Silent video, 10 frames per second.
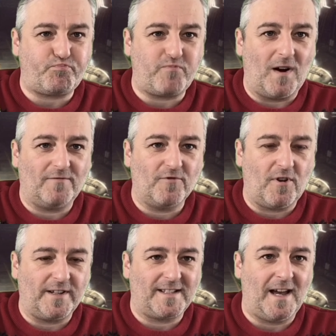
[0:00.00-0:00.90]
right
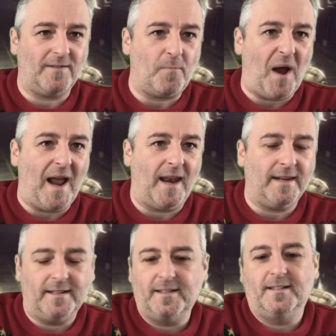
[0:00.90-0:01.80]
down the pan.
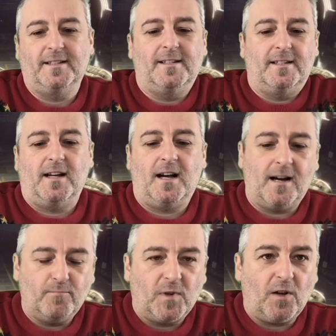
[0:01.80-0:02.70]

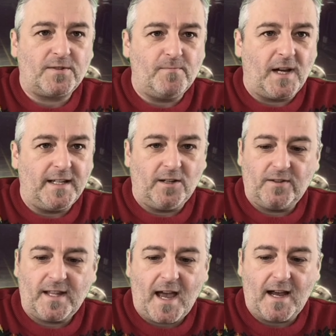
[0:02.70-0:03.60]
Lost money on
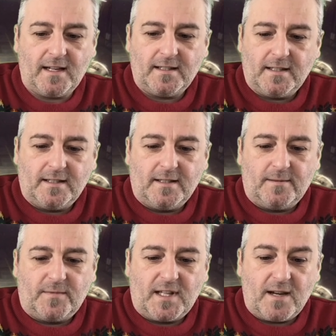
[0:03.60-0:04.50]
that,
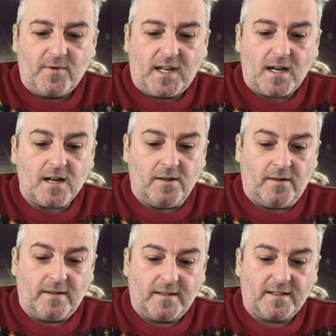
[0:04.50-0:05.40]
but there we go.
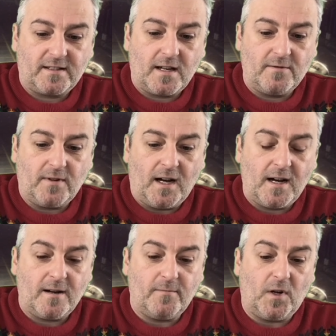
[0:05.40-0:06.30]
So
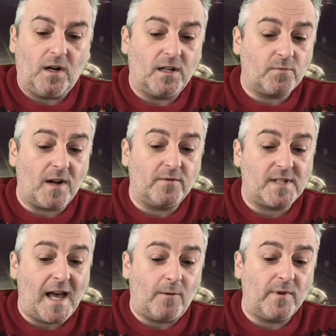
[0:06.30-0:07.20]
as well as
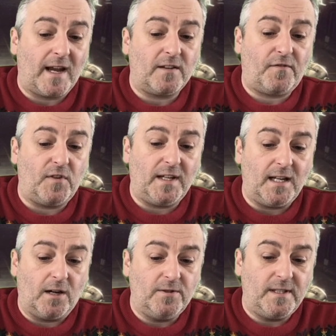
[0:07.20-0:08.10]
that, we had a fully
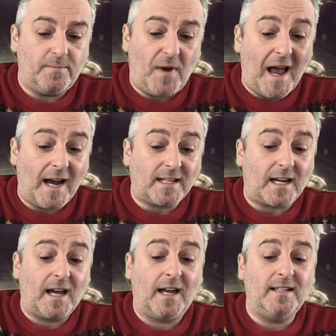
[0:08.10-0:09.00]
loaded pack
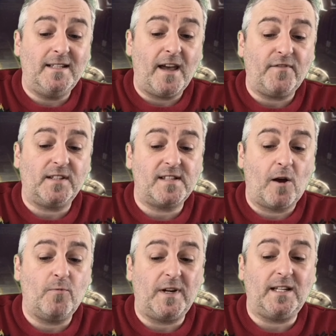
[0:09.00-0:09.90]
and never tell
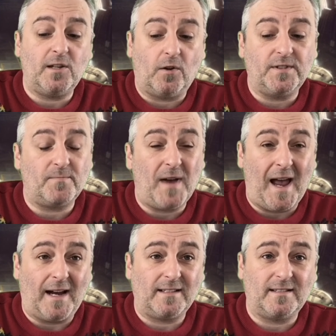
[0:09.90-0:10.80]
me the odds
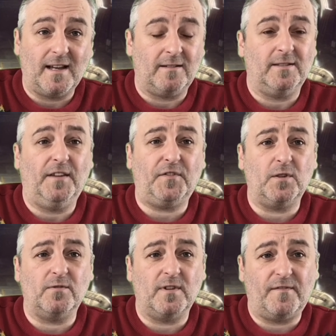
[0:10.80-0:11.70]
packs. Now, if you were
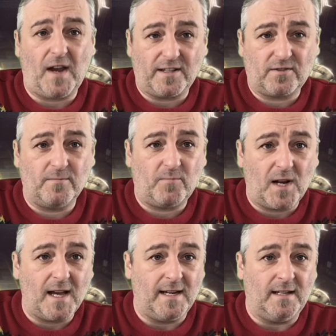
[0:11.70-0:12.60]
a veteran player